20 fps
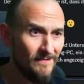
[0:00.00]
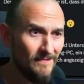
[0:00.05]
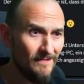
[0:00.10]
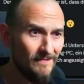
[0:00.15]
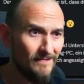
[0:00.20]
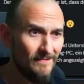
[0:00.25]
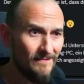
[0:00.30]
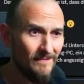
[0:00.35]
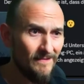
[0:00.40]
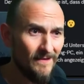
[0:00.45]

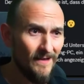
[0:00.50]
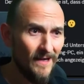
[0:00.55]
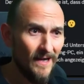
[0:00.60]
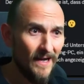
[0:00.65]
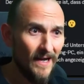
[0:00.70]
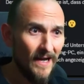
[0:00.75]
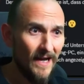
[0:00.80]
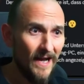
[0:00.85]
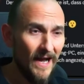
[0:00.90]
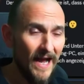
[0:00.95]
An
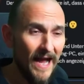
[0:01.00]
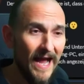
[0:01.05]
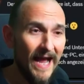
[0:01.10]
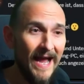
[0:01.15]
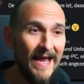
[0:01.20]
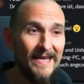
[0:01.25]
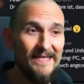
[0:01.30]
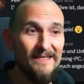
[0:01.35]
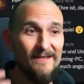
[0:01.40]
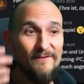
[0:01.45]

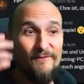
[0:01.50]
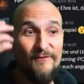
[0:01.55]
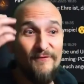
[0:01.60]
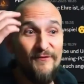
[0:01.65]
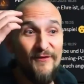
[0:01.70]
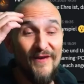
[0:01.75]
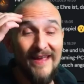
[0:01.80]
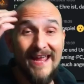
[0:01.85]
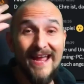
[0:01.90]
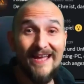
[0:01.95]
absolutely
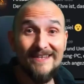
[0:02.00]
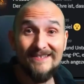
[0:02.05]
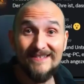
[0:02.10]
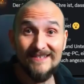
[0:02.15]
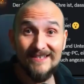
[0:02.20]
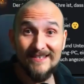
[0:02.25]
insane thing.